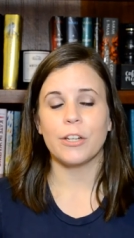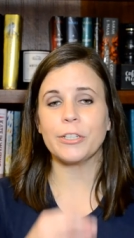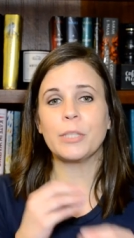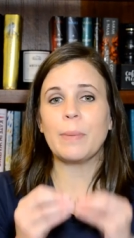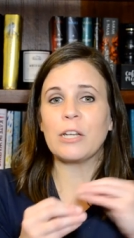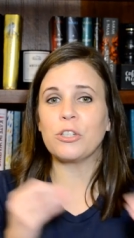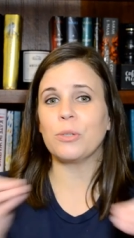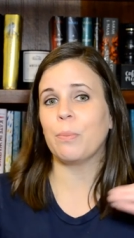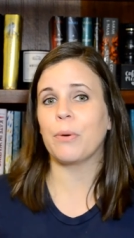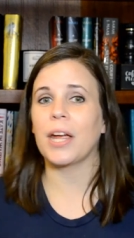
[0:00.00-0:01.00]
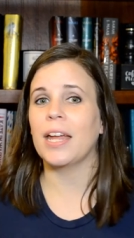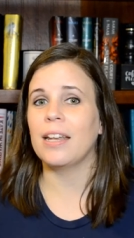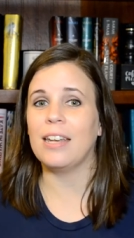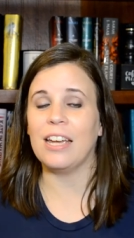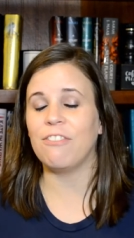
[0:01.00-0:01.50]
your special
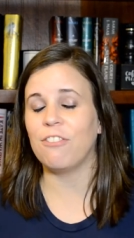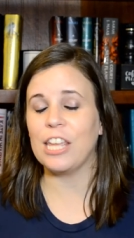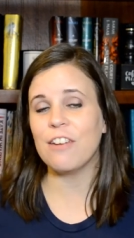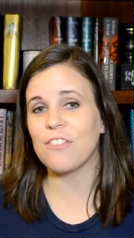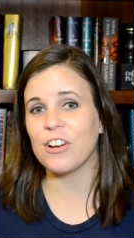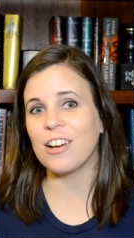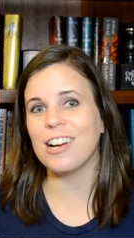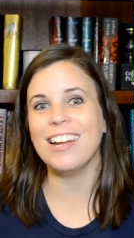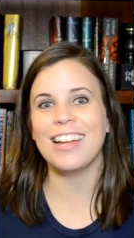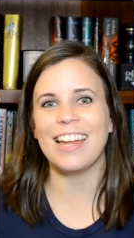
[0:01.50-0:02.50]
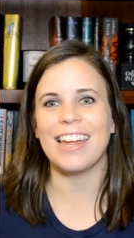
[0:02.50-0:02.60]
brand flavor.